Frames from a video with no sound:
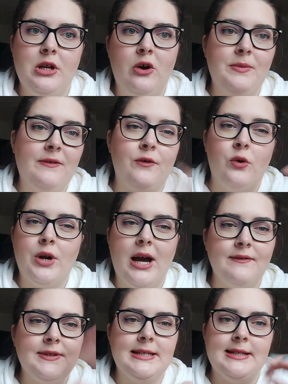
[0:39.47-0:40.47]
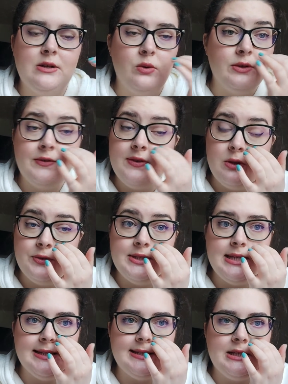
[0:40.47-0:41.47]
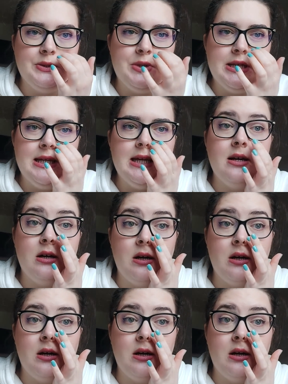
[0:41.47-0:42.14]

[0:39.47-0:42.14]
before, after, and all of those things, and it really